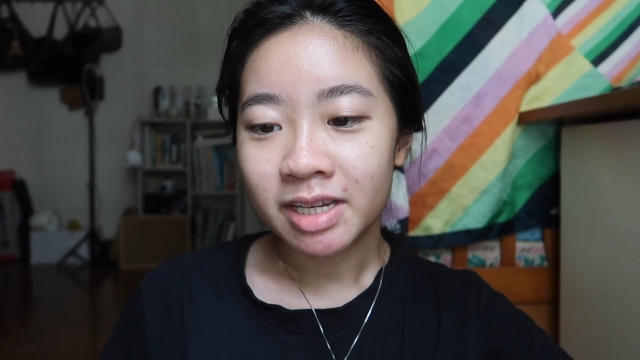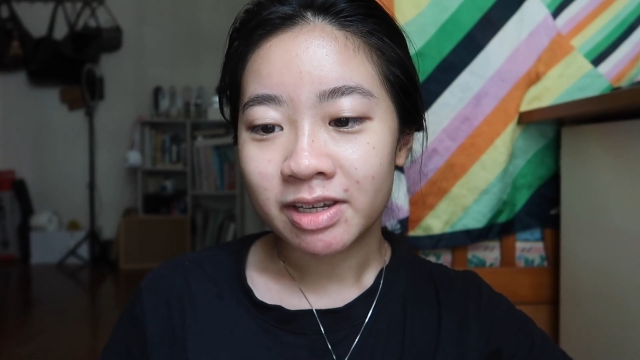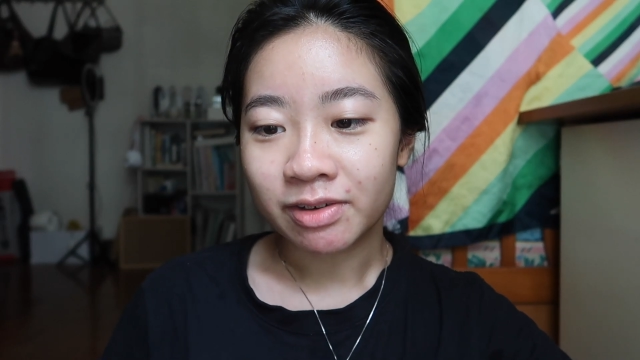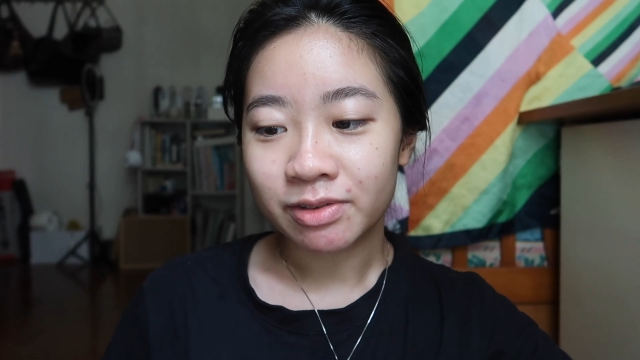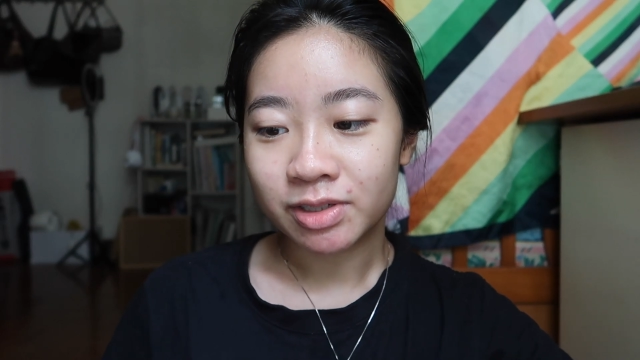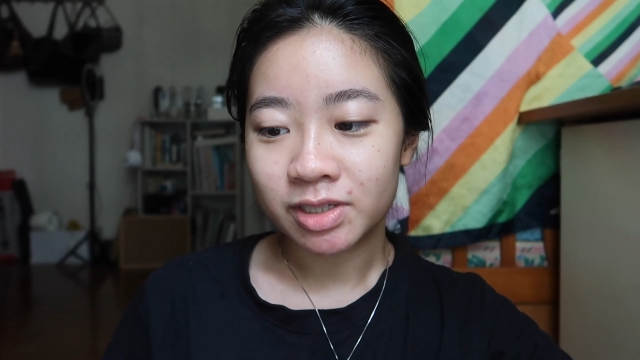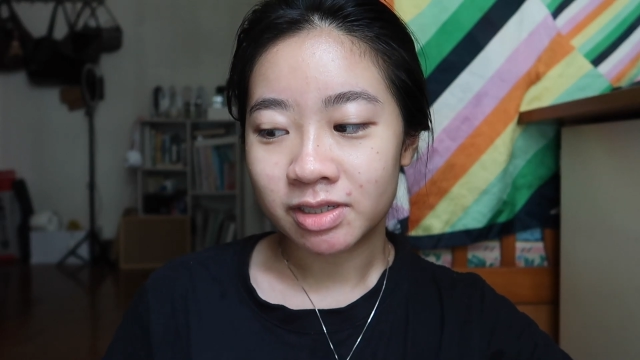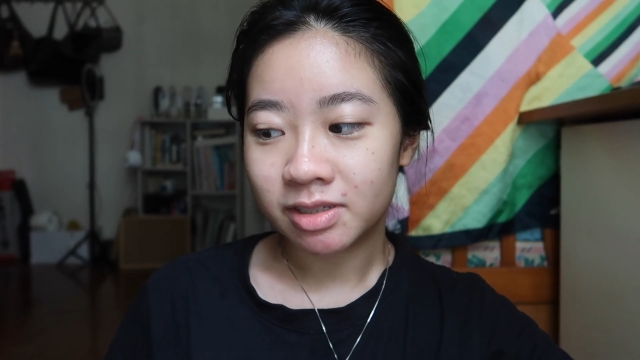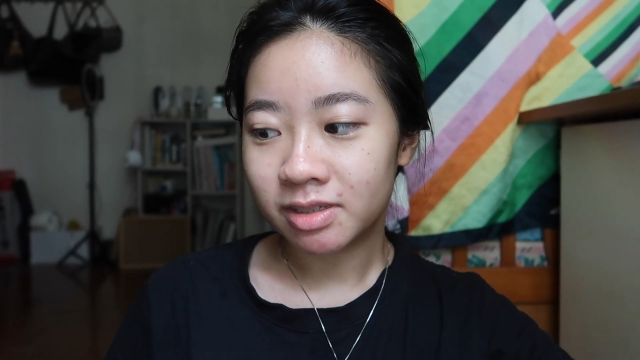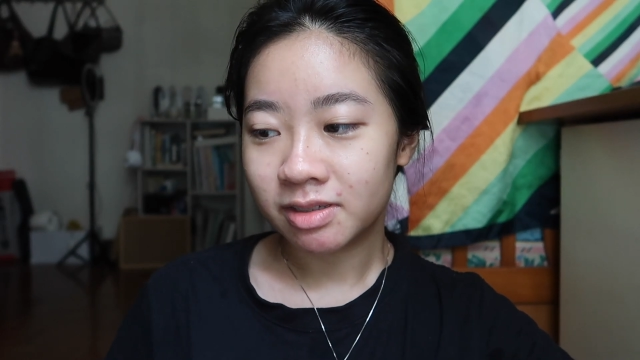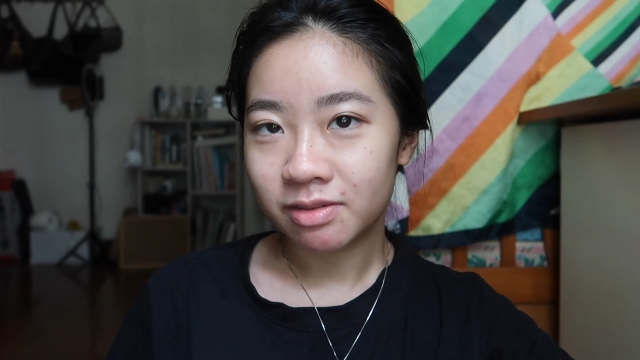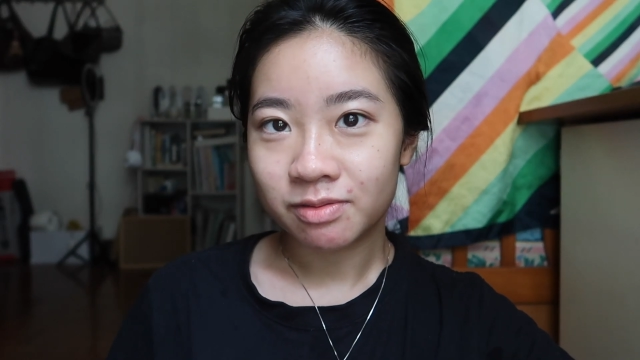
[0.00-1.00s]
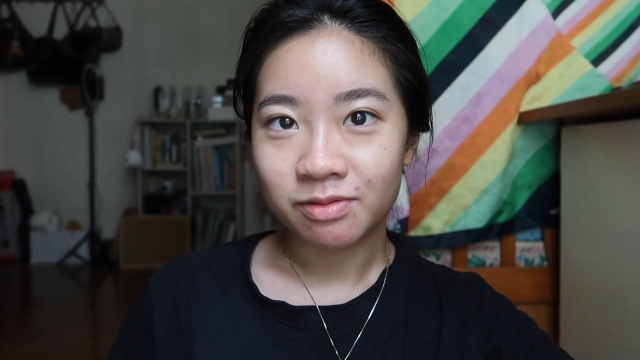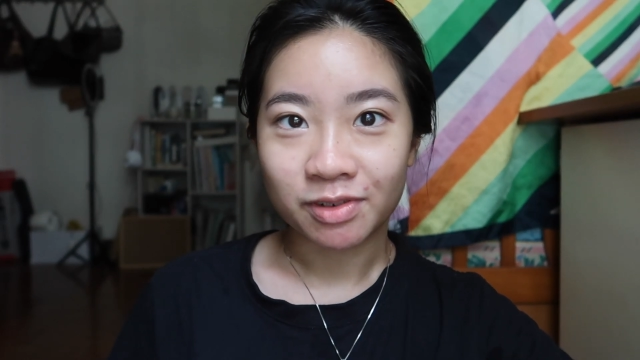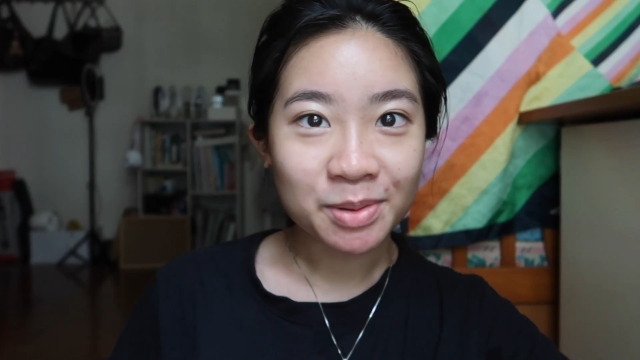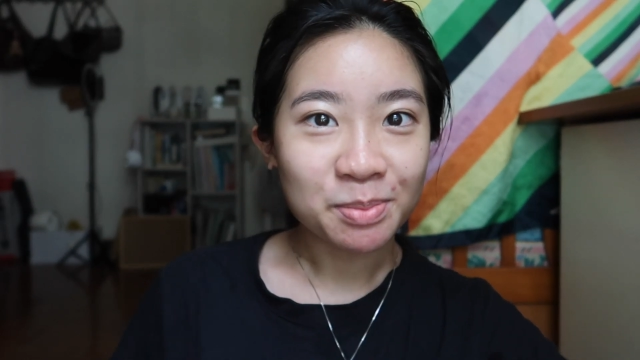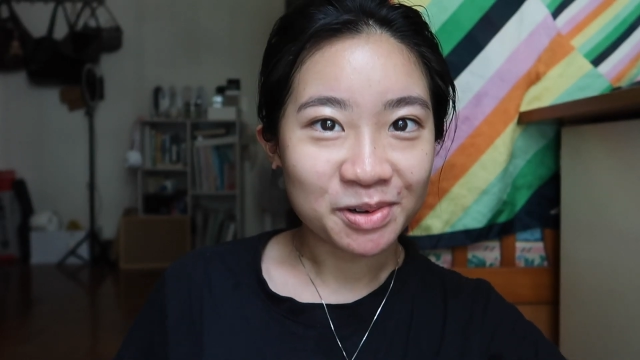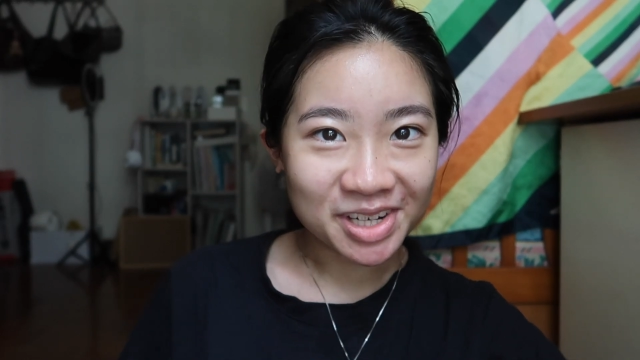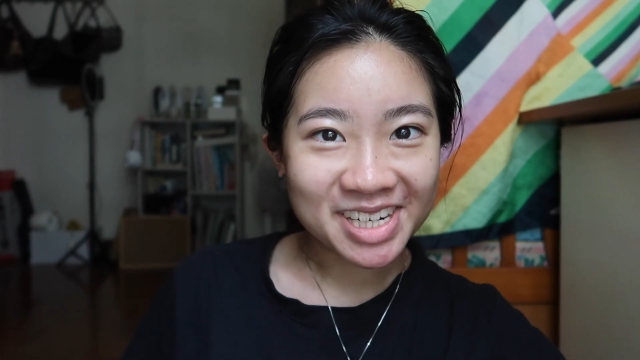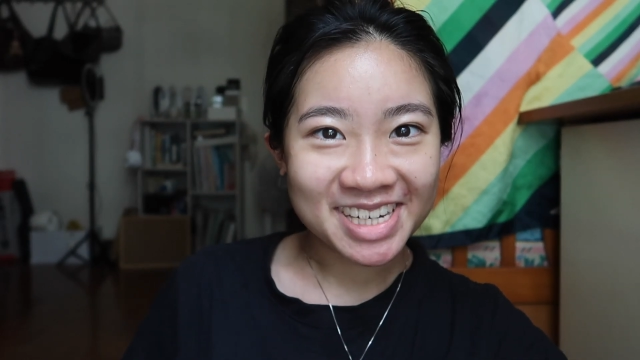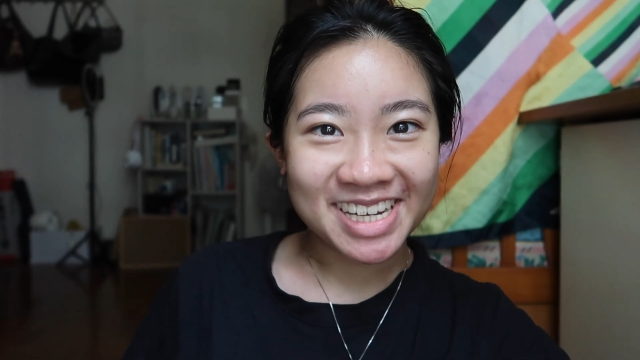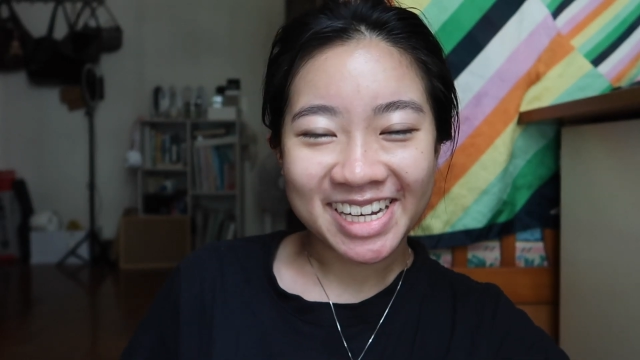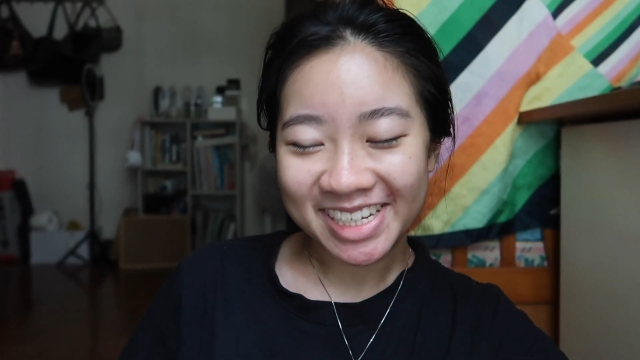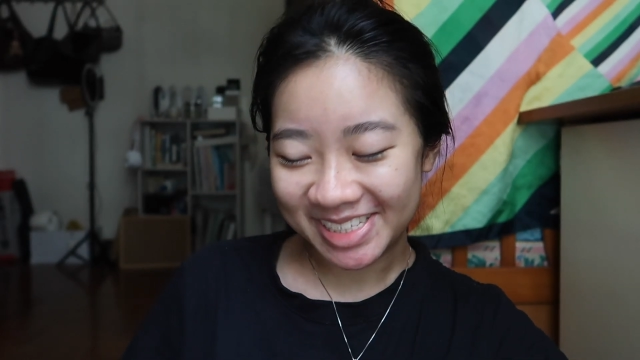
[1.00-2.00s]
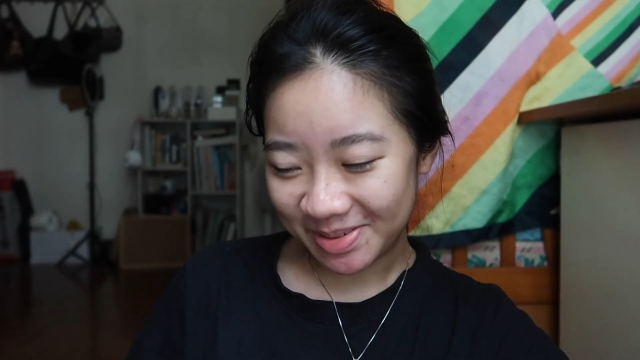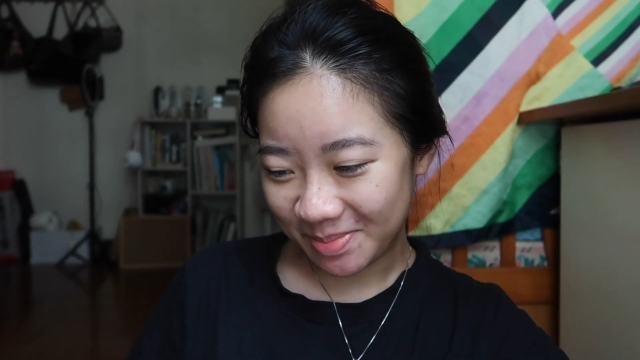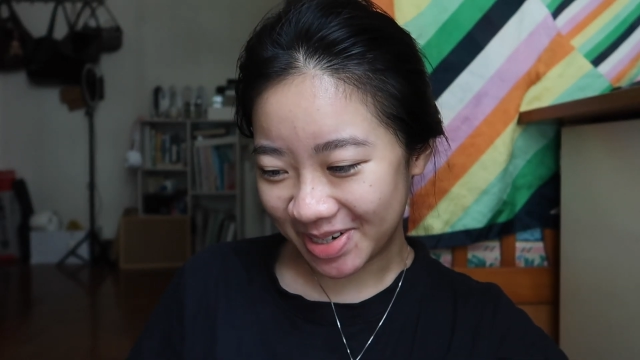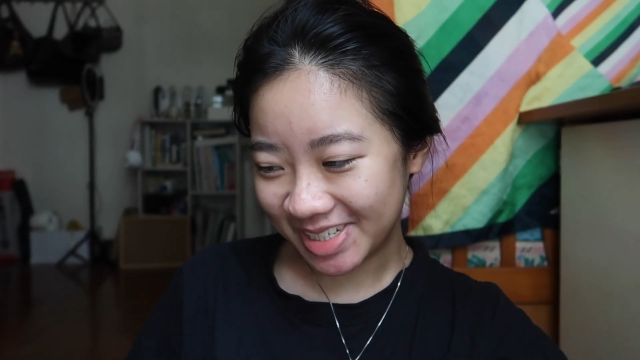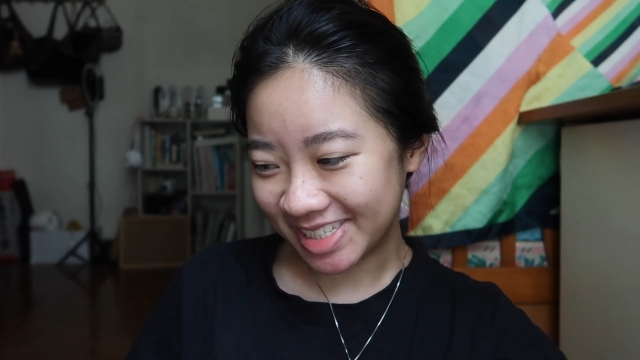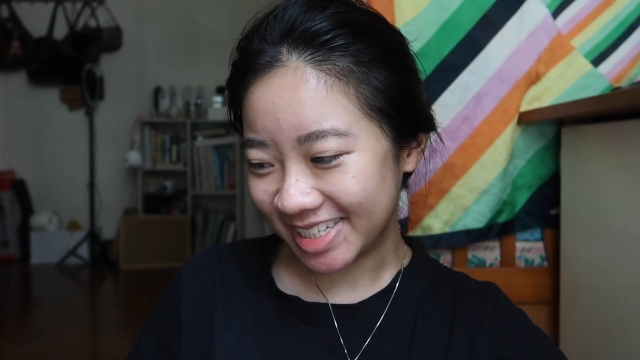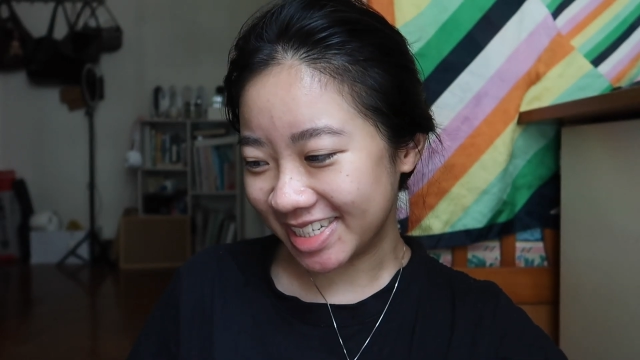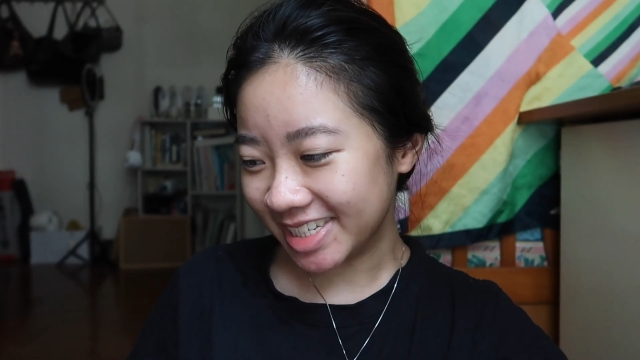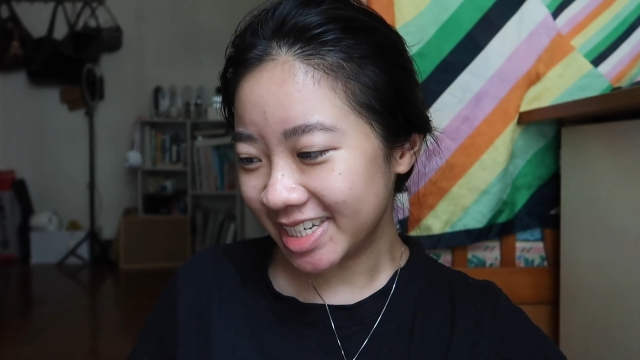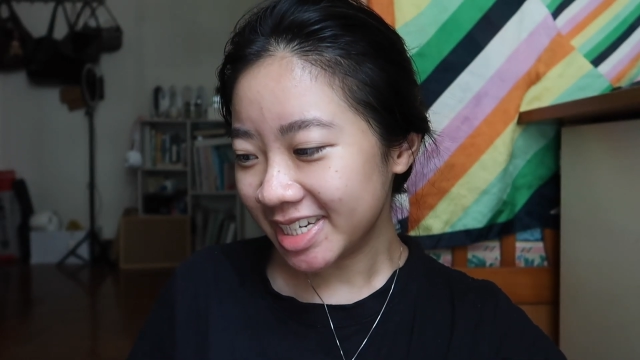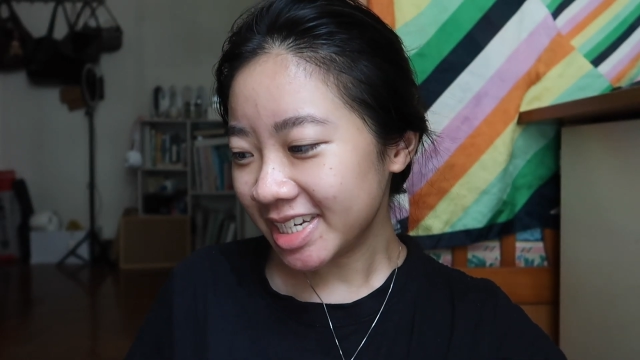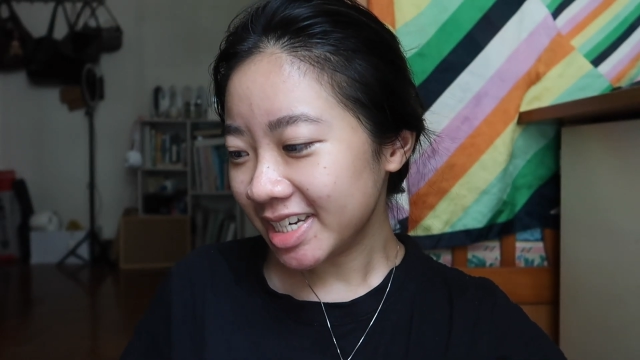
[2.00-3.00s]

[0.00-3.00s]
you know, she's very pretty as a person.